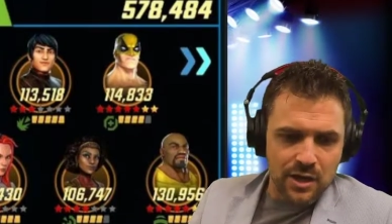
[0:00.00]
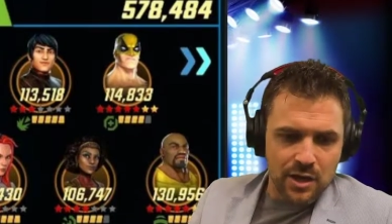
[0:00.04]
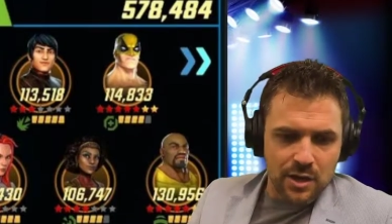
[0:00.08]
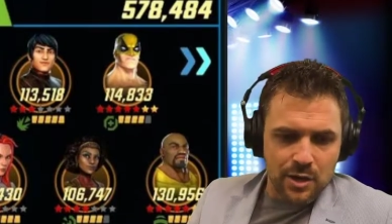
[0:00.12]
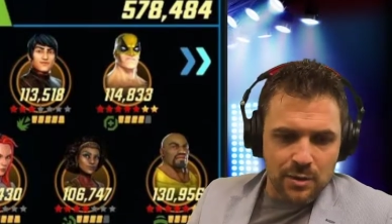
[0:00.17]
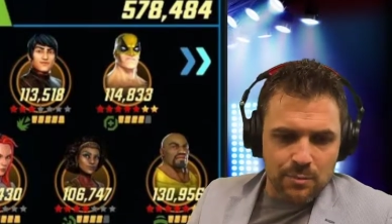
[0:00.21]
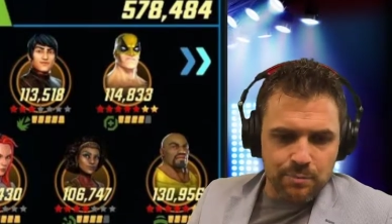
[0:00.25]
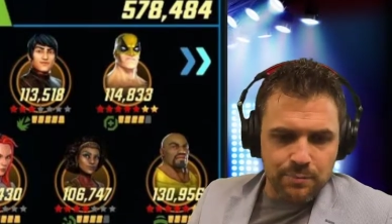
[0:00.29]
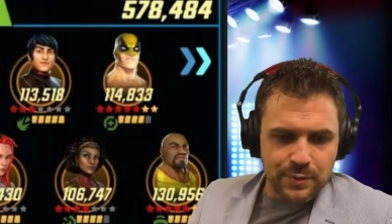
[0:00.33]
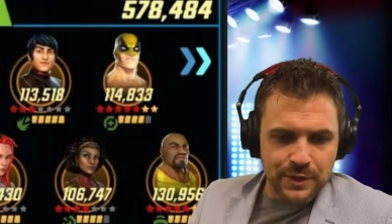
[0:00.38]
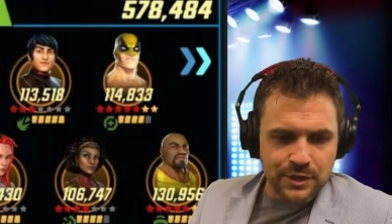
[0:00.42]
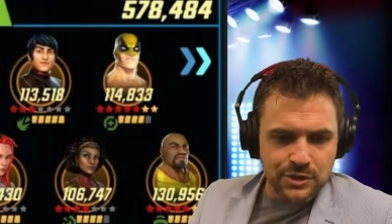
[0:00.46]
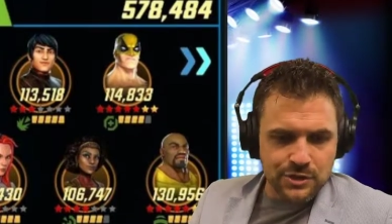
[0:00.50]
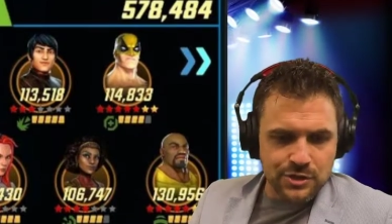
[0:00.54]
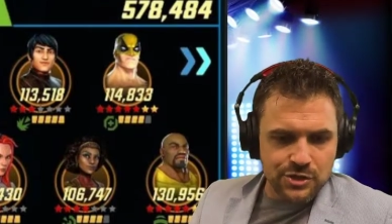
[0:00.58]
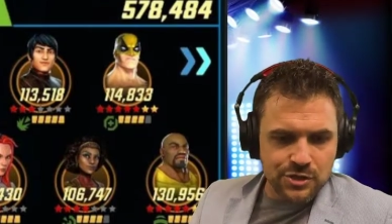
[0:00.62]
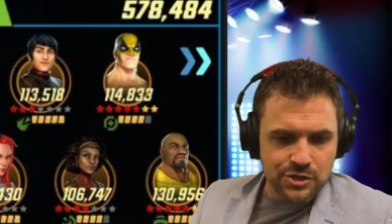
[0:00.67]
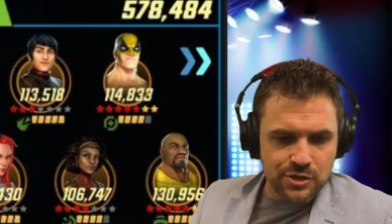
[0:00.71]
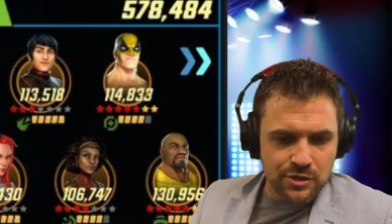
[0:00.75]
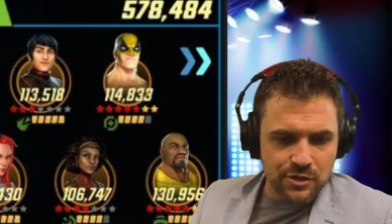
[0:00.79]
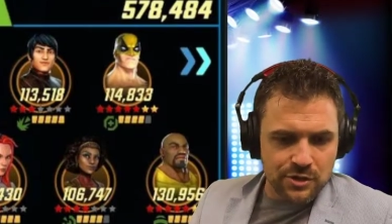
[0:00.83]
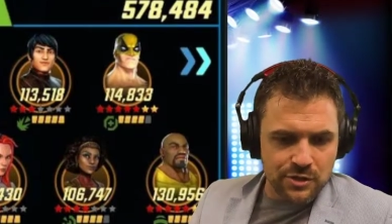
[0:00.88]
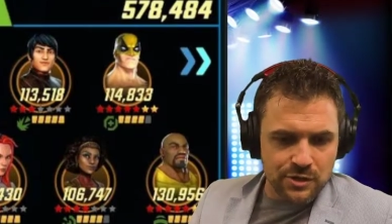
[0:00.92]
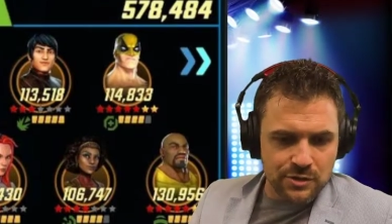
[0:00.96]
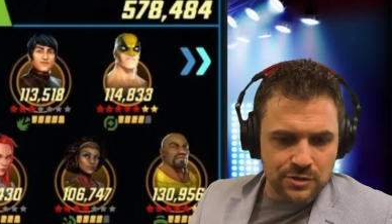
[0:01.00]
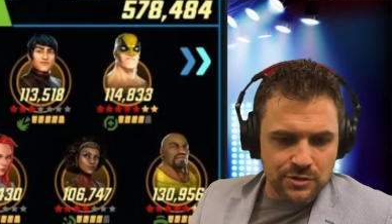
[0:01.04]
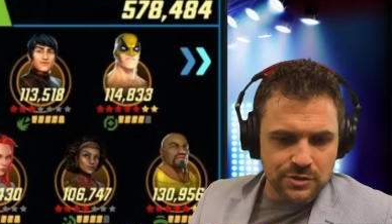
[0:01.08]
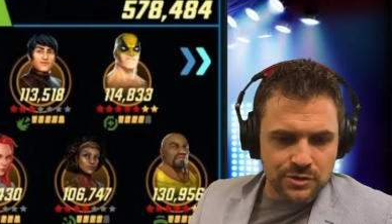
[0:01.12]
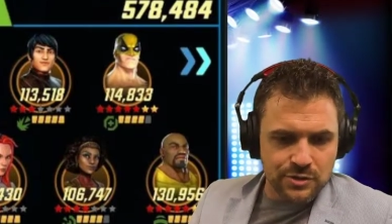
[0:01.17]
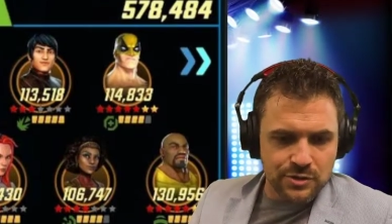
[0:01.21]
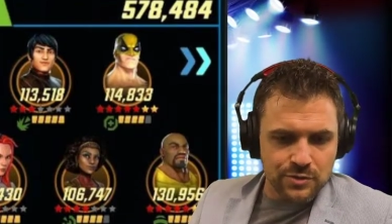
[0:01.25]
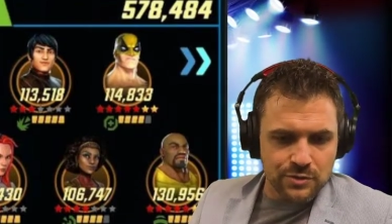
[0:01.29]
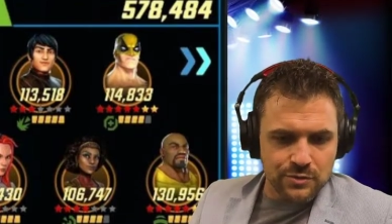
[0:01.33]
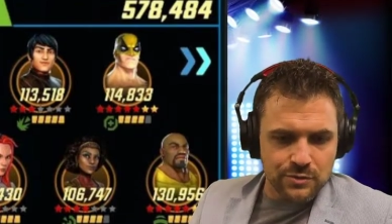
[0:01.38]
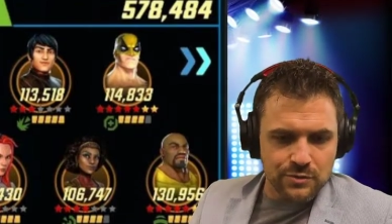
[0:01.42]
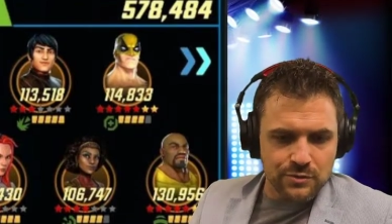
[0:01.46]
be sure
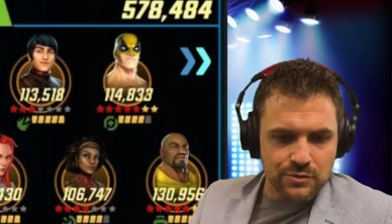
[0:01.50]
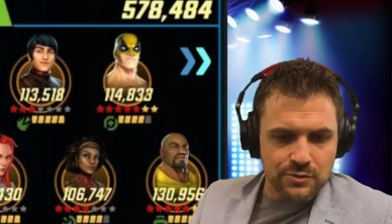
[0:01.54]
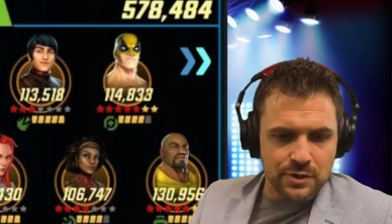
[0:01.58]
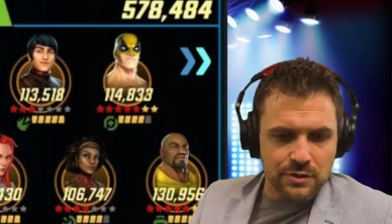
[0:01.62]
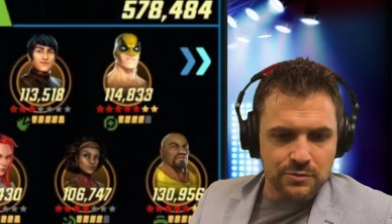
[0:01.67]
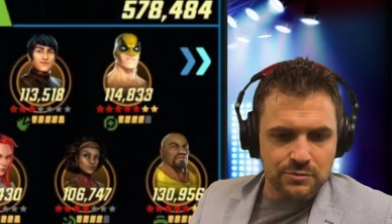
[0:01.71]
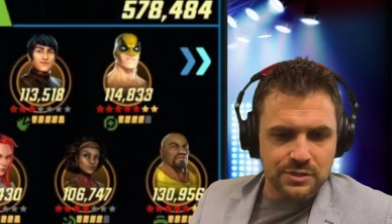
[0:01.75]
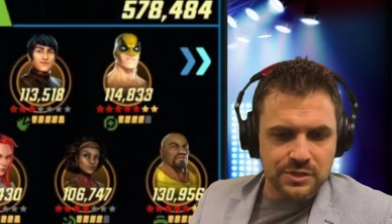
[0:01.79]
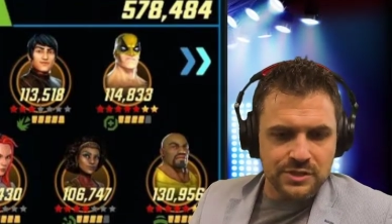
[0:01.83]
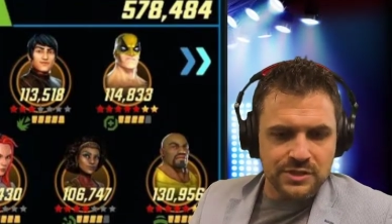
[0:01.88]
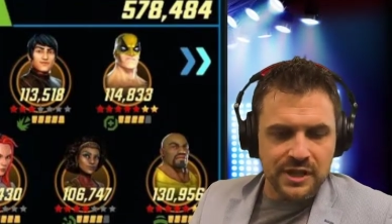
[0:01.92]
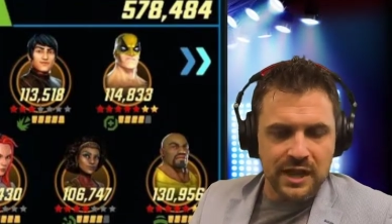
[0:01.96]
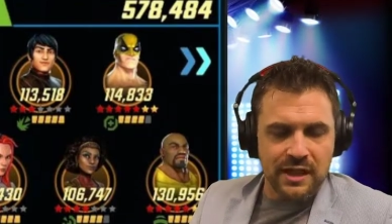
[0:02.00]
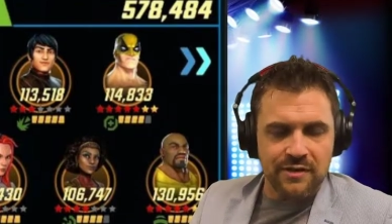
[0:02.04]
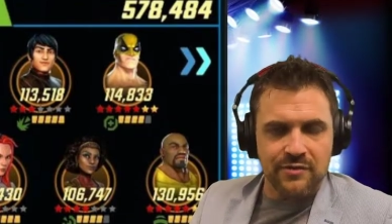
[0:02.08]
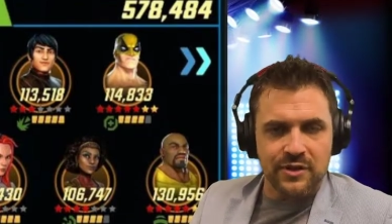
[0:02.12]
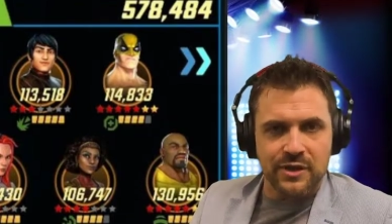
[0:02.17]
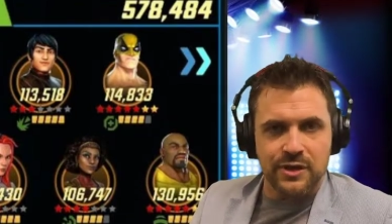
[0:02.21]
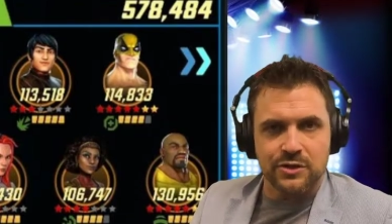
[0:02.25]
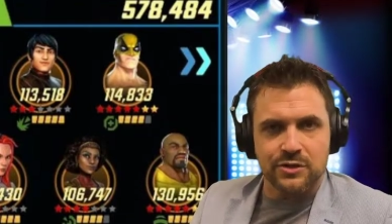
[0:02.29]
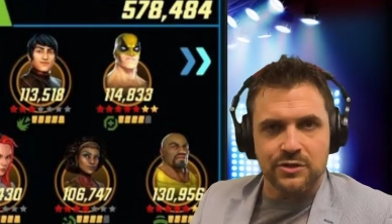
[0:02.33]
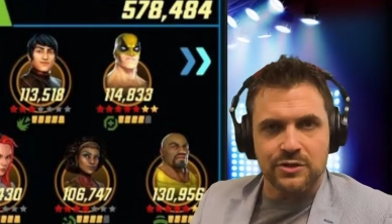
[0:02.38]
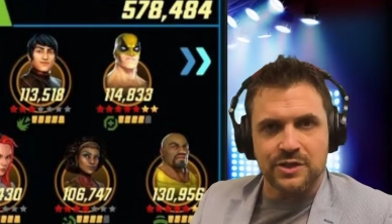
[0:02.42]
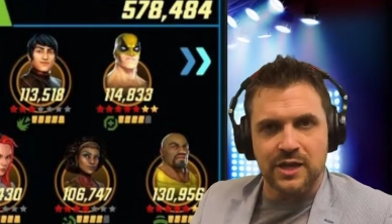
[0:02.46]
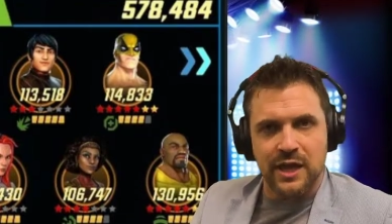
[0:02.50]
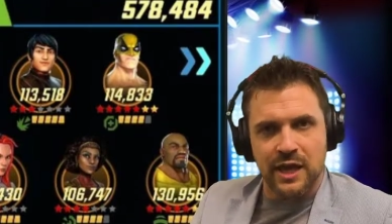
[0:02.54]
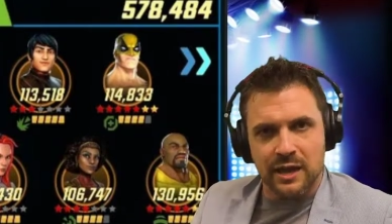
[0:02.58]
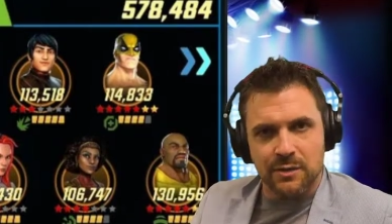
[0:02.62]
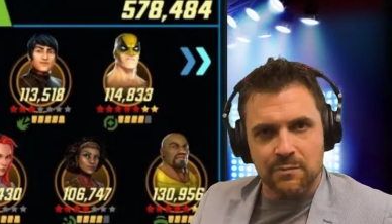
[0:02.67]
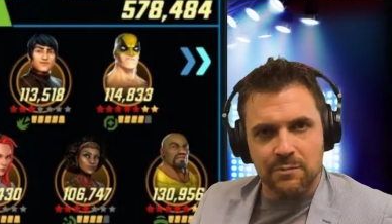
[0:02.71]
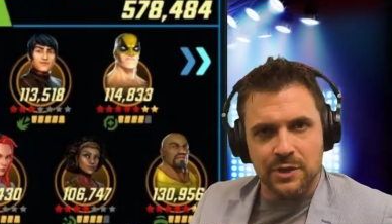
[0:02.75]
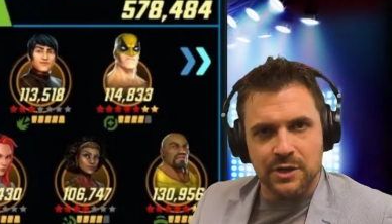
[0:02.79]
to don't just have a good game,